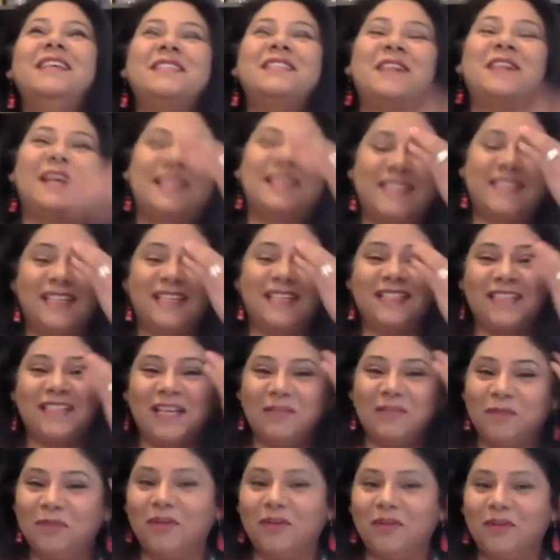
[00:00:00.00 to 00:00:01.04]
So I said,
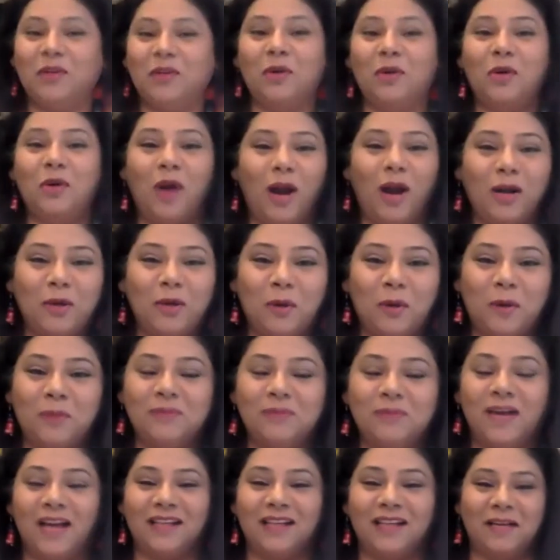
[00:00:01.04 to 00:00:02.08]
tell me when you're not
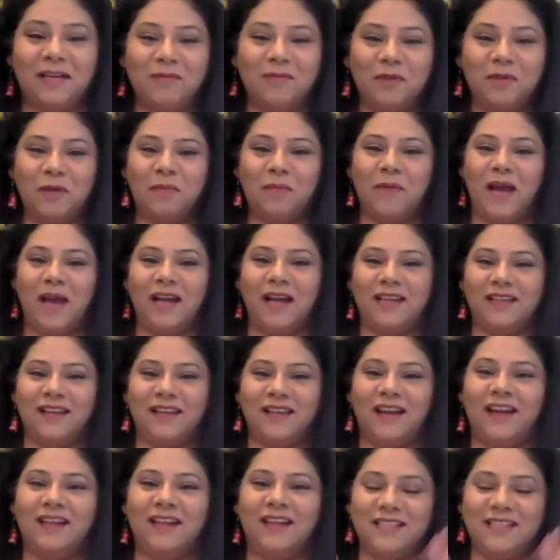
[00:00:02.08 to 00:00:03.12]
home, I'll come to your
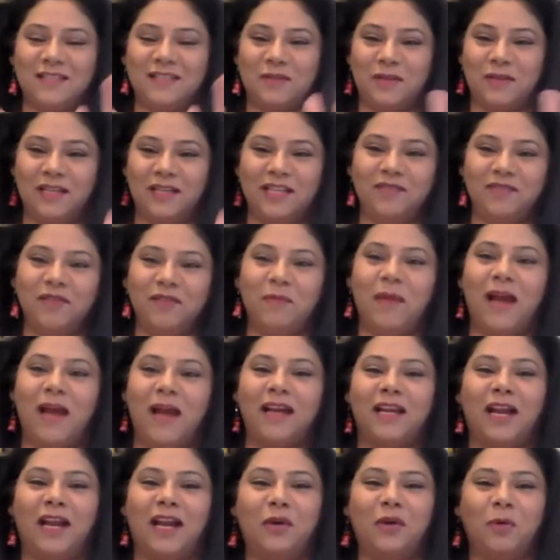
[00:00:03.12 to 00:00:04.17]
backyard. Just leave the
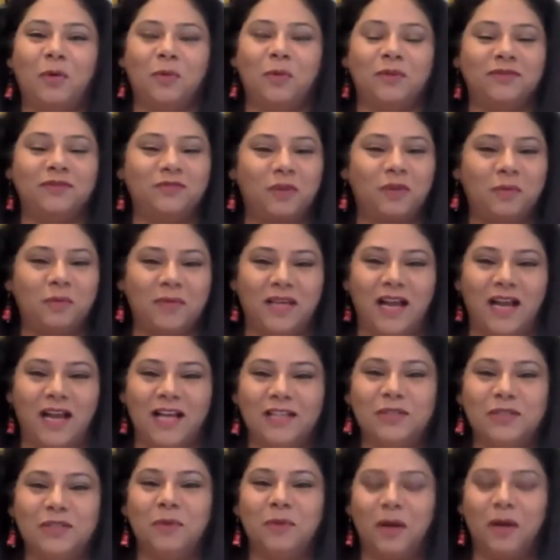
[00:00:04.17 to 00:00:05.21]
backyard open for me.
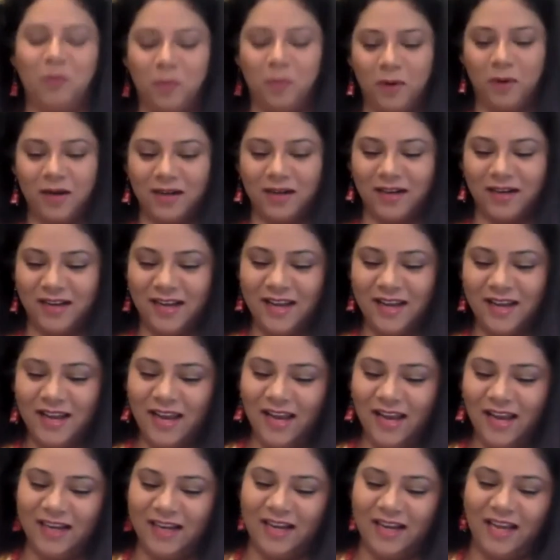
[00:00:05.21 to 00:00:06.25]
I'll do my work
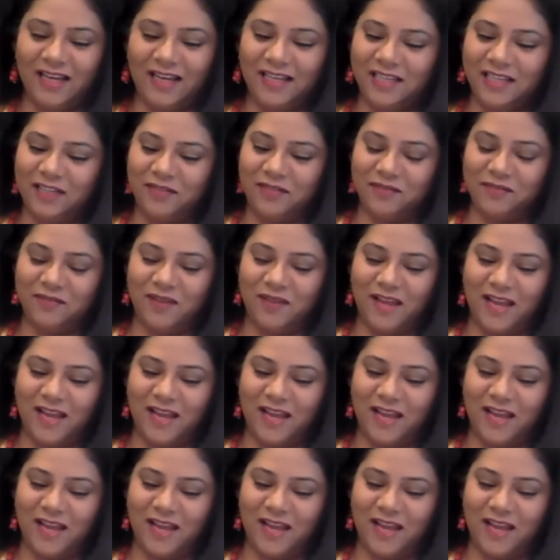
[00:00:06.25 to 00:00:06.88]
and I'll leave.